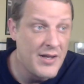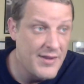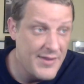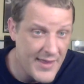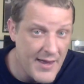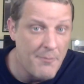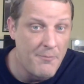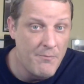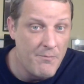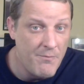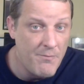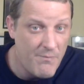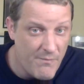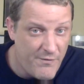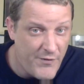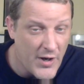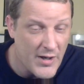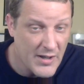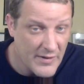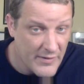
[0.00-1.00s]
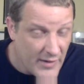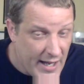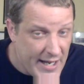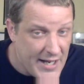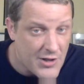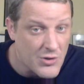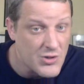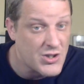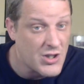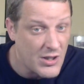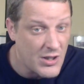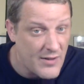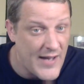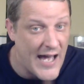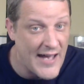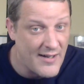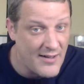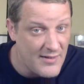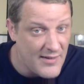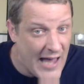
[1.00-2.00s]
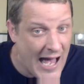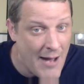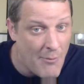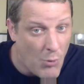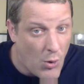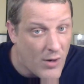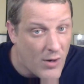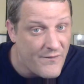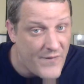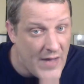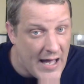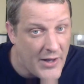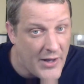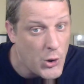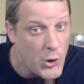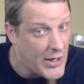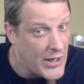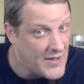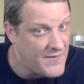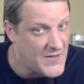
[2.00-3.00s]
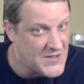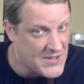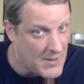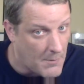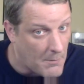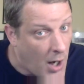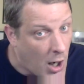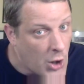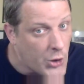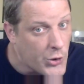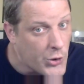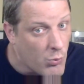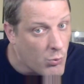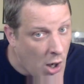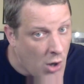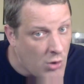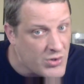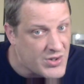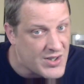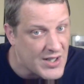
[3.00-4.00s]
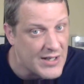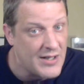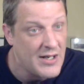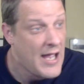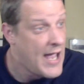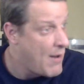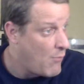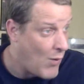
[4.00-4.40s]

the fucking Lakers could have gotten a lot more value out of a DeMar DeRozan,